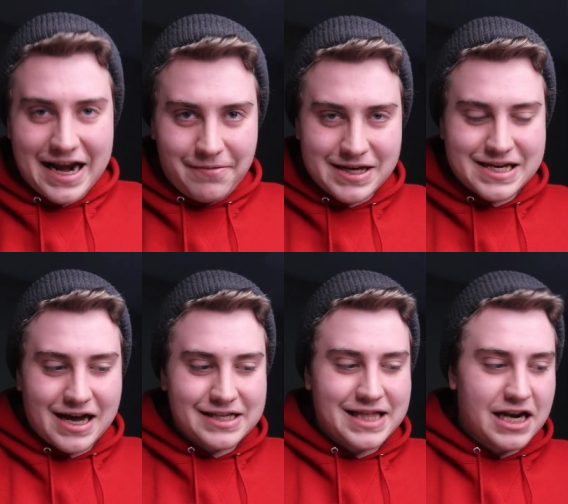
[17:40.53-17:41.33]
anyways,
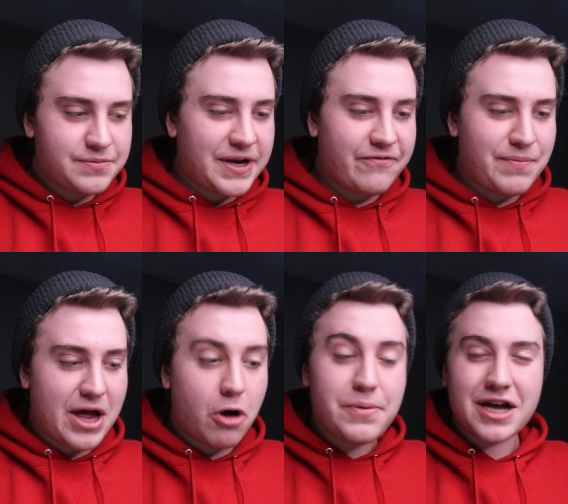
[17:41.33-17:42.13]
guys, that has been it for
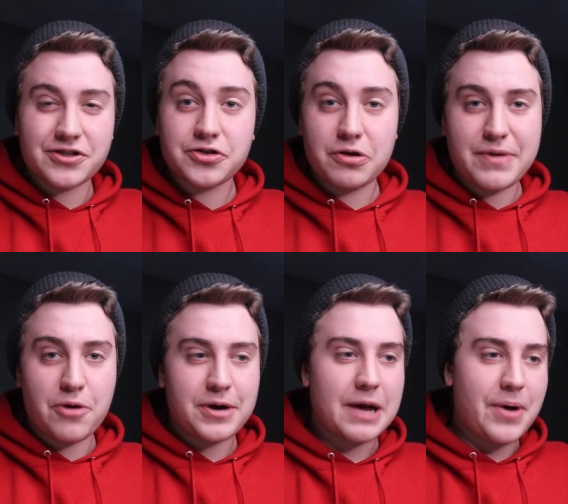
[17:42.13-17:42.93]
me. I hope you guys enjoyed me
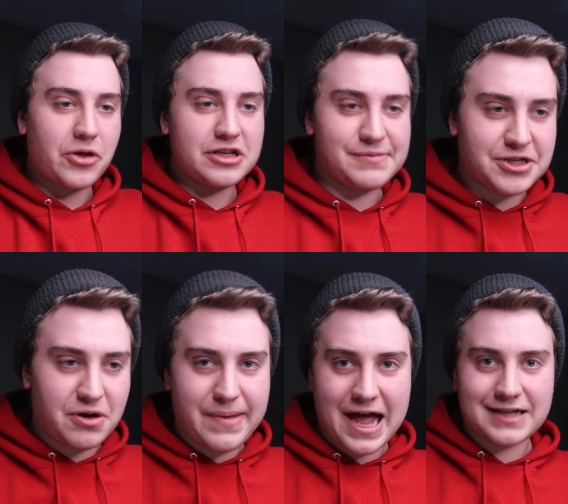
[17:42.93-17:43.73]
opening up all these
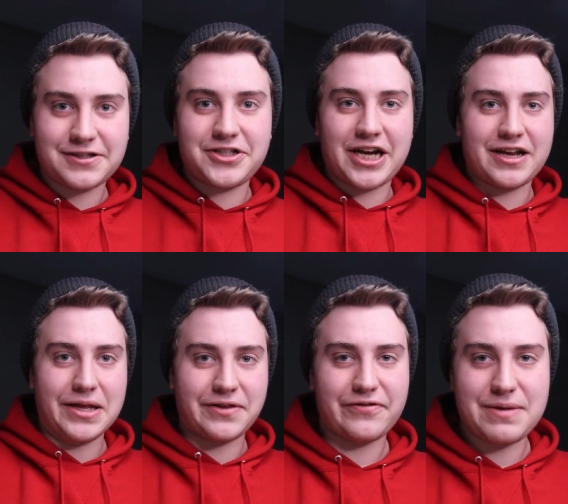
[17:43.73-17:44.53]
mystery packs and
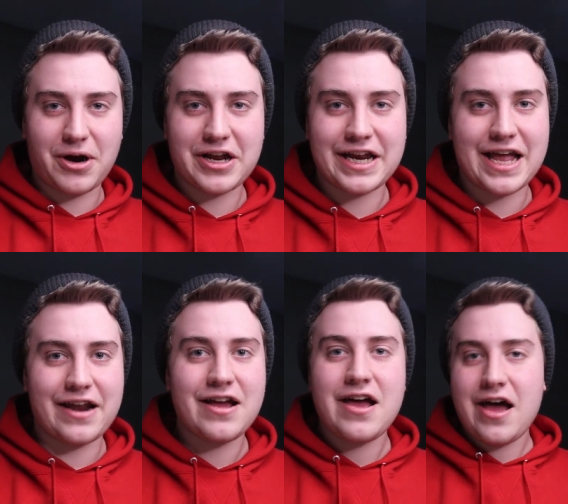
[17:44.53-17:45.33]
checking out the flea market
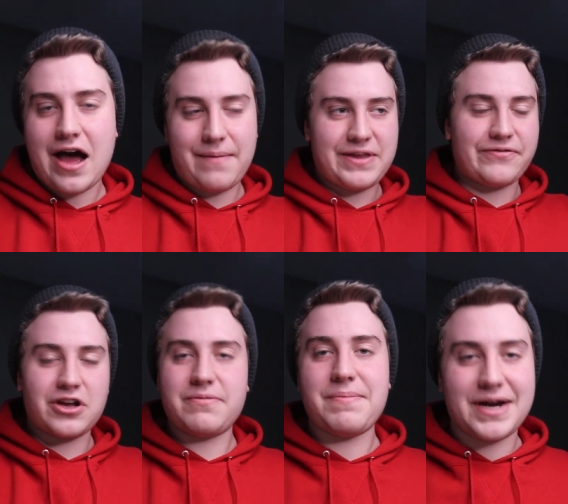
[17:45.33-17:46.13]
again. I'm
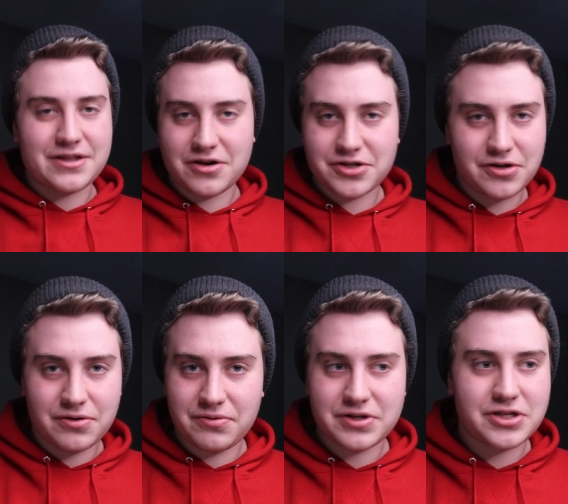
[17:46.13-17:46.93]
definitely going to be back there
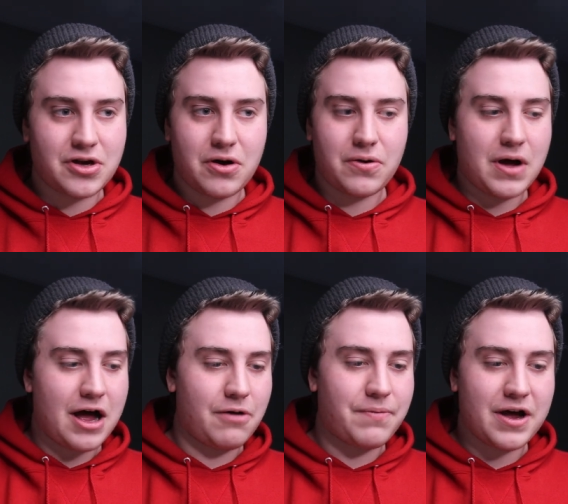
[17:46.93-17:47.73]
soon, so
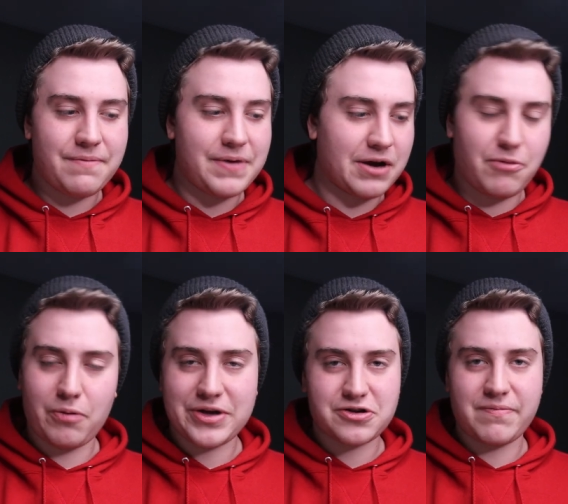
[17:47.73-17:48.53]
I'll probably pick up
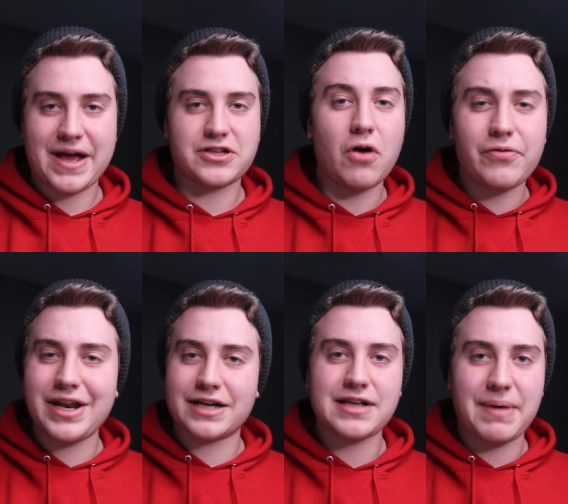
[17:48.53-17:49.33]
more mystery packs.
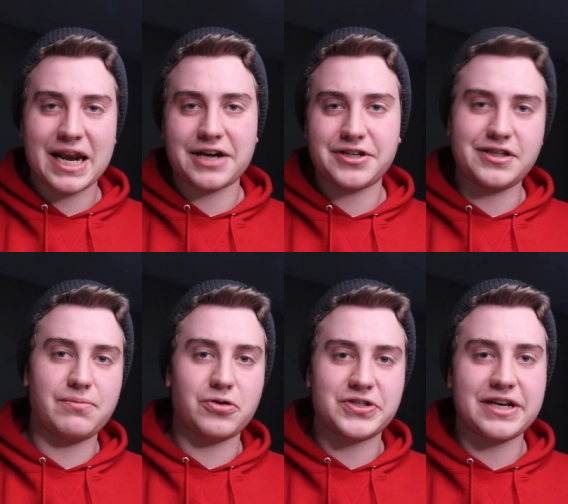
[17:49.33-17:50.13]
Hopefully next time I can actually get
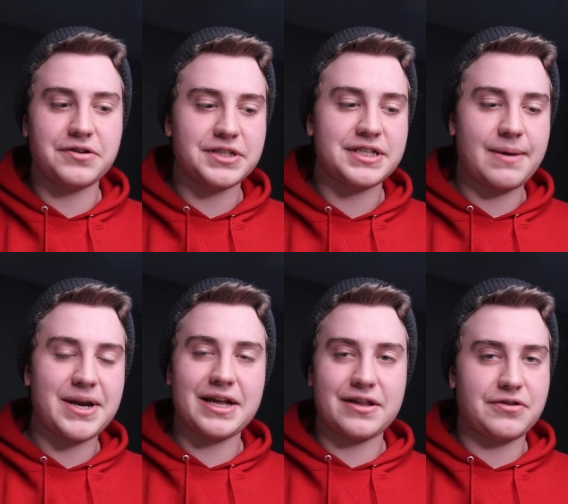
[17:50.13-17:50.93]
some more singles. This time
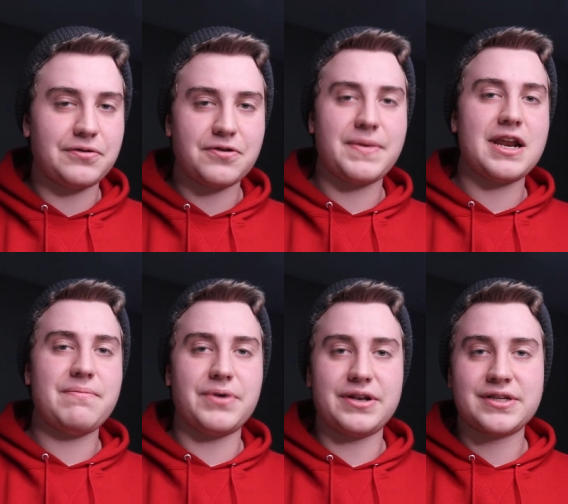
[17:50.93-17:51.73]
I didn't get too, too
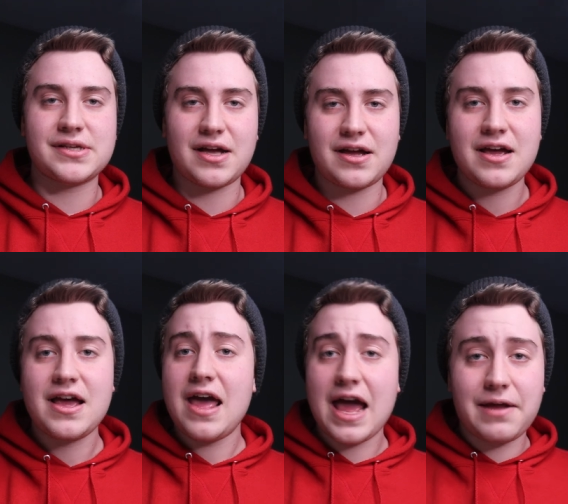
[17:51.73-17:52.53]
many, but uh,
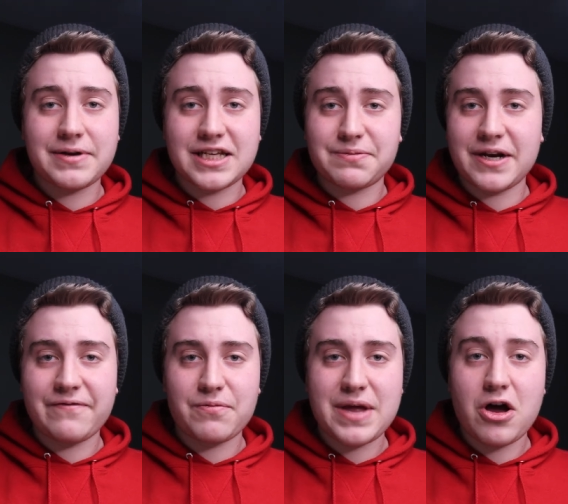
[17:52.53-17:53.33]
anyways, that's been
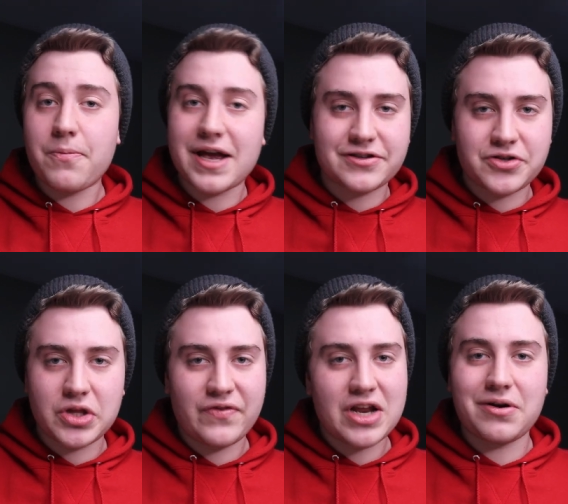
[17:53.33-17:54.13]
it for me. I hope you guys
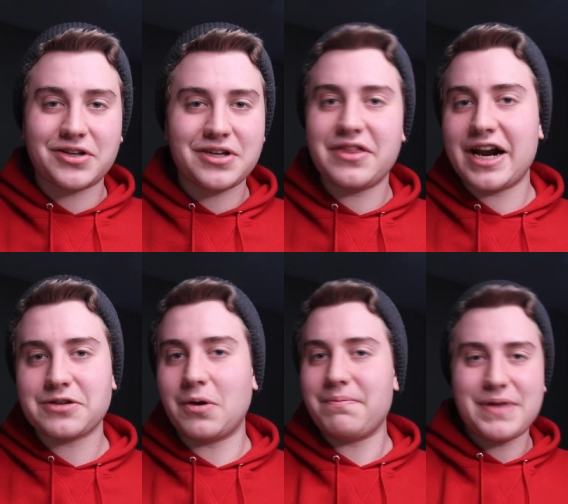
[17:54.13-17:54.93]
enjoyed the video, and I'll see you in the
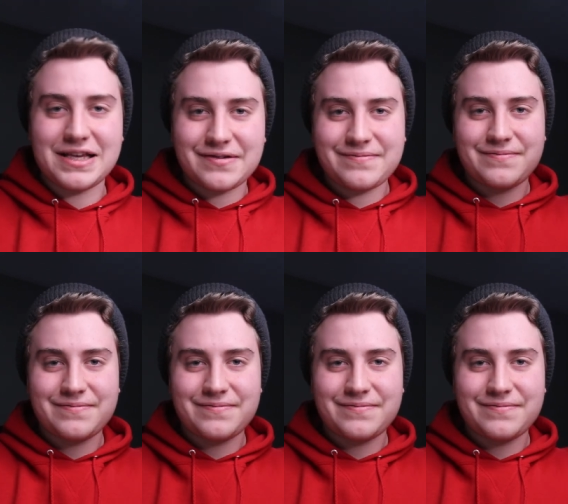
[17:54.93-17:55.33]
next one. Peace.